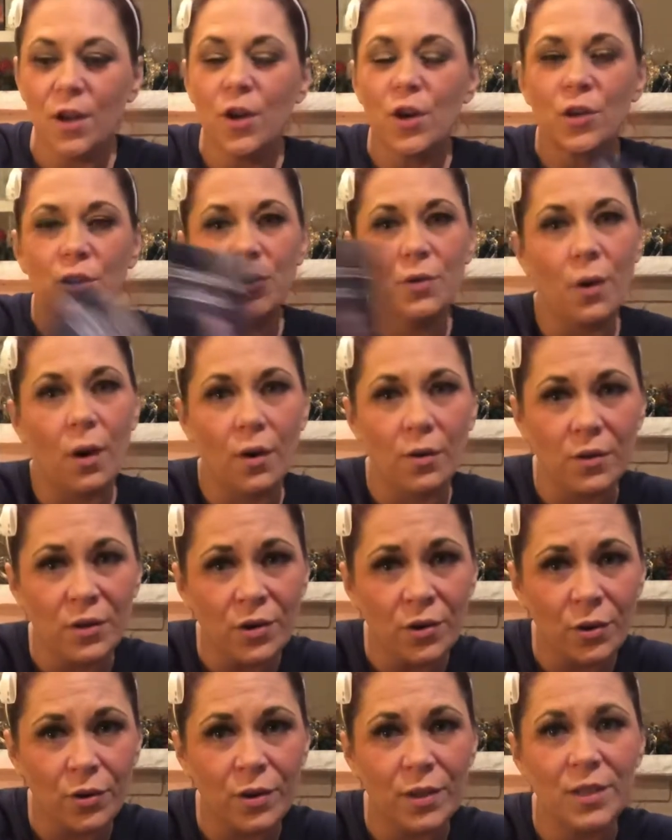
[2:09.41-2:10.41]
You are
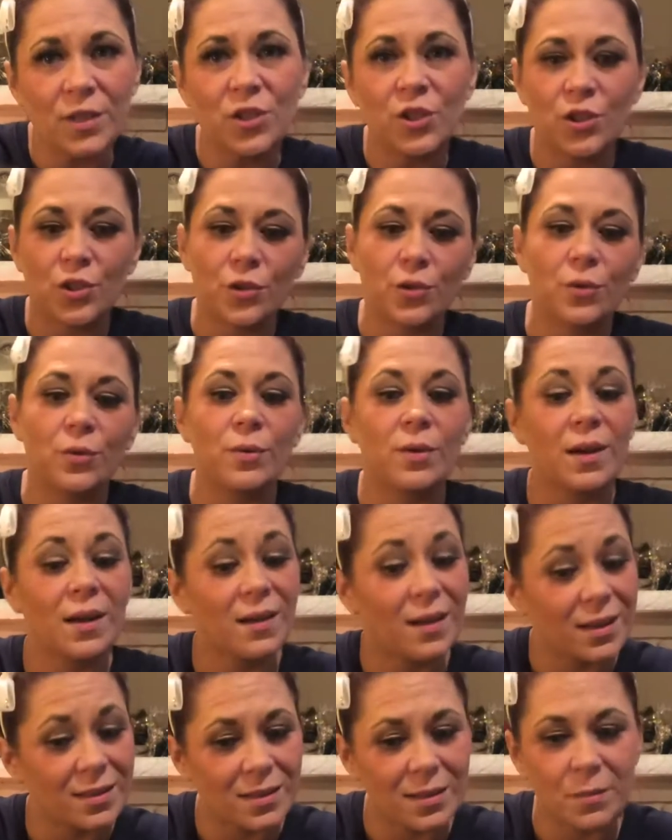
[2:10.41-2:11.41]
encouraged to
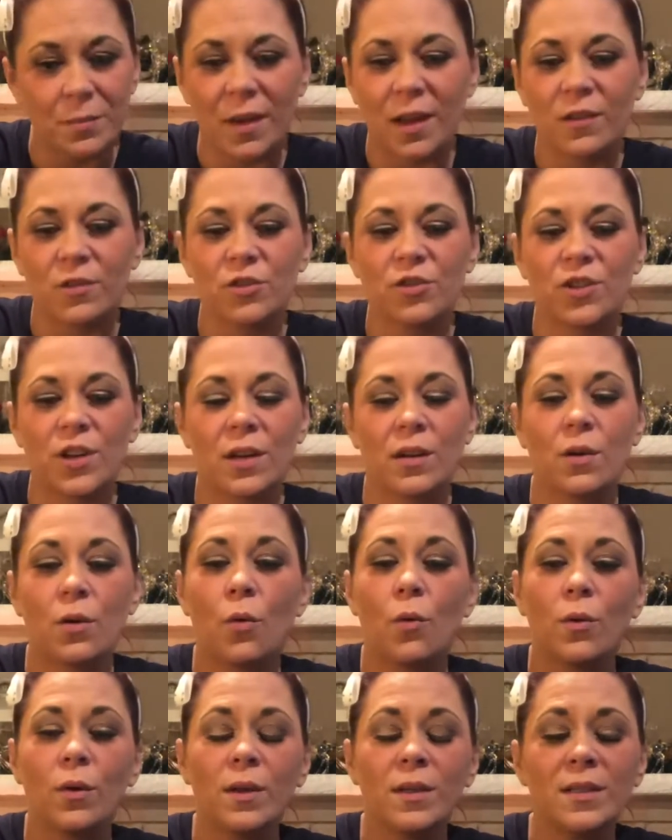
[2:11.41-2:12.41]
cut some energetic
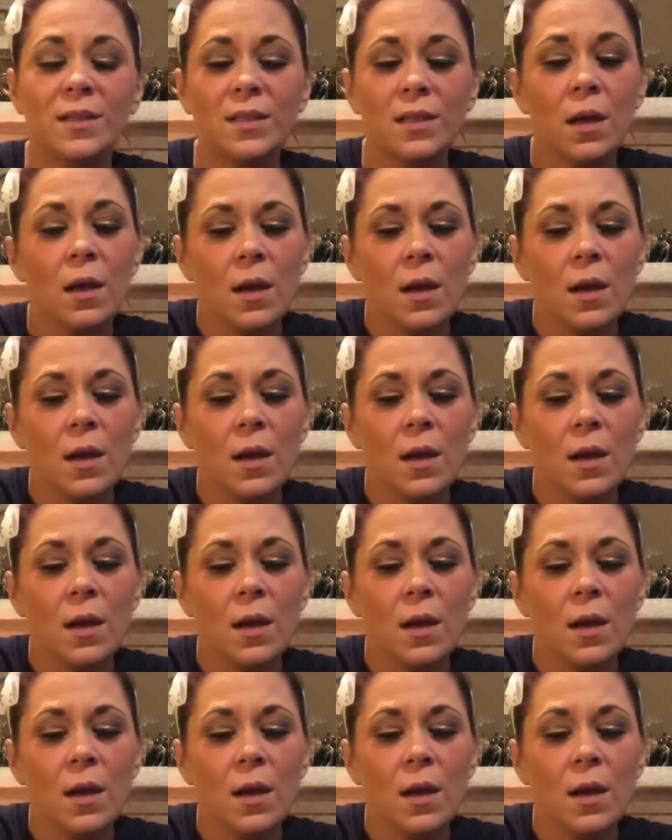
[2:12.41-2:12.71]
cords,